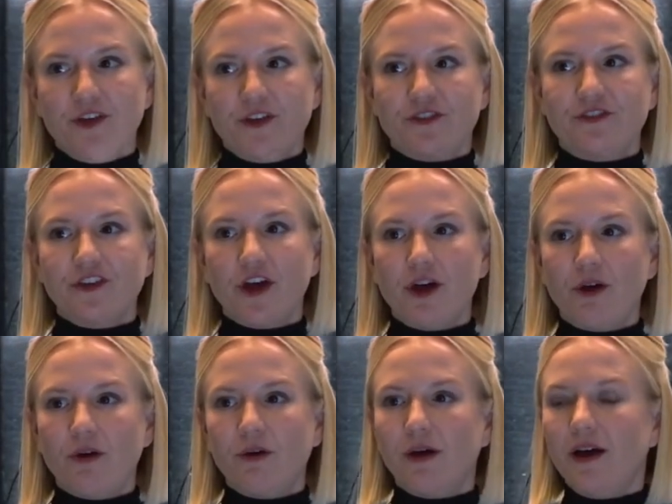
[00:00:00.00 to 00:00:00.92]

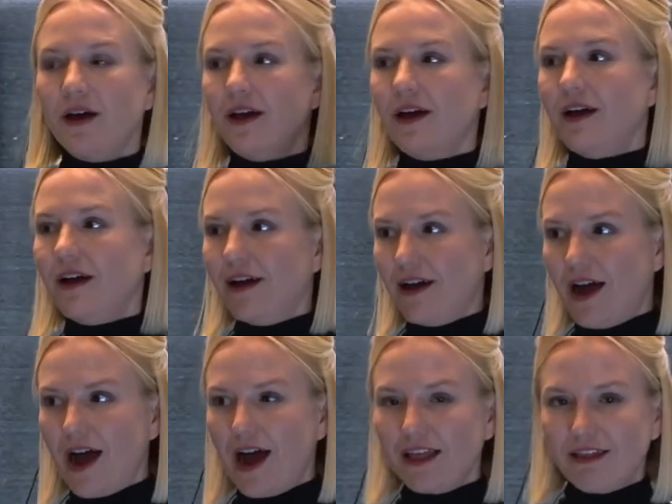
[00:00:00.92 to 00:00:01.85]
So
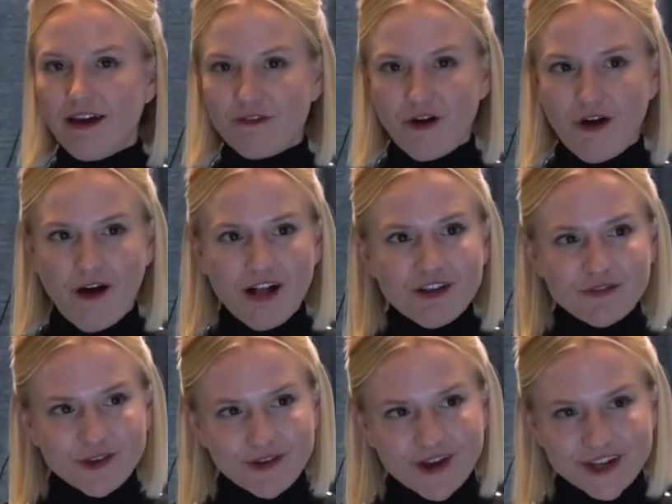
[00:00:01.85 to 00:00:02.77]
I love all of
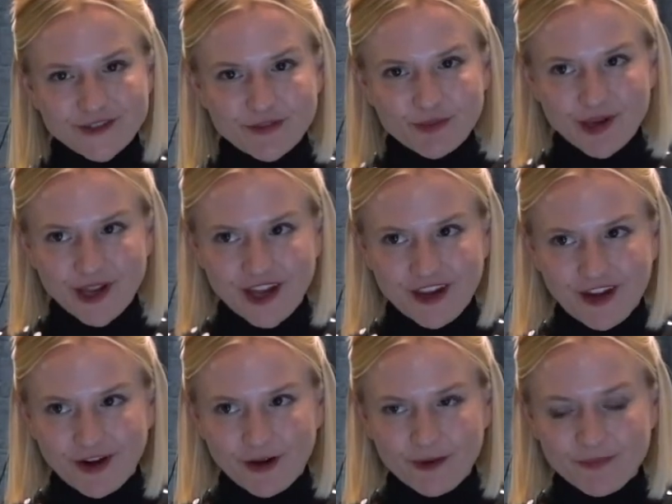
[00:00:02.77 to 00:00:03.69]
you guys for being
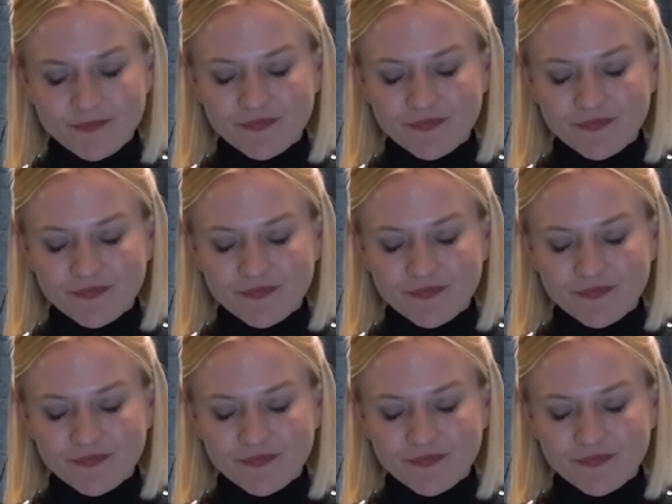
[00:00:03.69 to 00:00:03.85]
here,